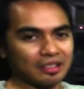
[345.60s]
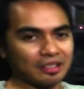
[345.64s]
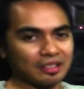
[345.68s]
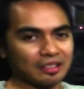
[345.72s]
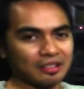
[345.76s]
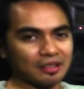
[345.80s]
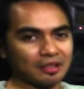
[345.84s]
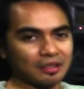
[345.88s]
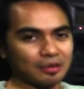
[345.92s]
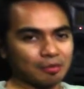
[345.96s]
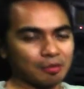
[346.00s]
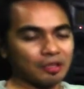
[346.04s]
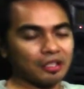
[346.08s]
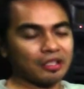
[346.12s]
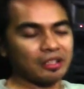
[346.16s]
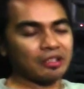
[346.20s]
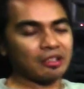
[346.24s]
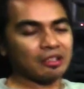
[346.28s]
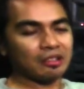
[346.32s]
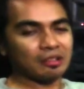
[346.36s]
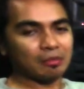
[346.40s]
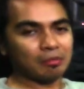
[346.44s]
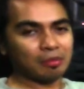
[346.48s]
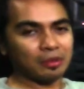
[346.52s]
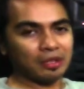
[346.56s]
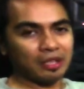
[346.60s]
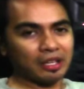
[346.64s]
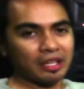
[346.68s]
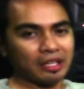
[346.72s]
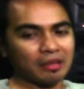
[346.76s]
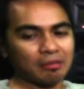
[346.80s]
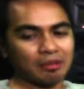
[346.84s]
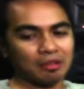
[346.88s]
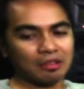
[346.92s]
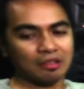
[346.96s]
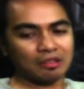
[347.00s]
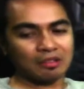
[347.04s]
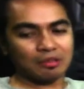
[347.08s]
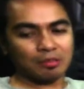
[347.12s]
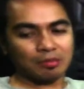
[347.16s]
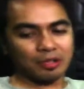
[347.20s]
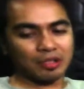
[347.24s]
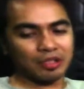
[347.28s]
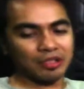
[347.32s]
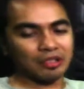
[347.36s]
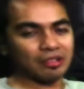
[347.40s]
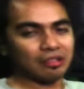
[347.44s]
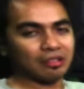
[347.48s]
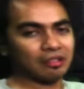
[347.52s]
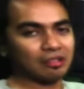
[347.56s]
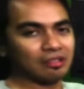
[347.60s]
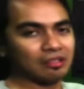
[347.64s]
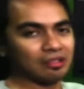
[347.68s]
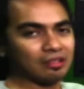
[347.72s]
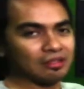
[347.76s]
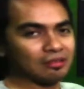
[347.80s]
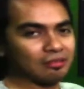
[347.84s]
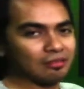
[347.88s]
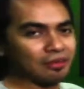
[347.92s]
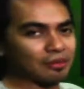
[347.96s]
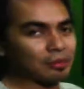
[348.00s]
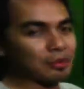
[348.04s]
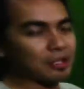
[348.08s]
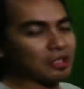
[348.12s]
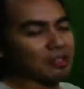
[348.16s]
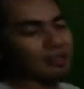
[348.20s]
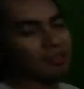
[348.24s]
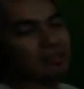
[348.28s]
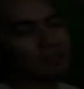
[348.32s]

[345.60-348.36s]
So it's pretty good. But Ableton's pretty good for me.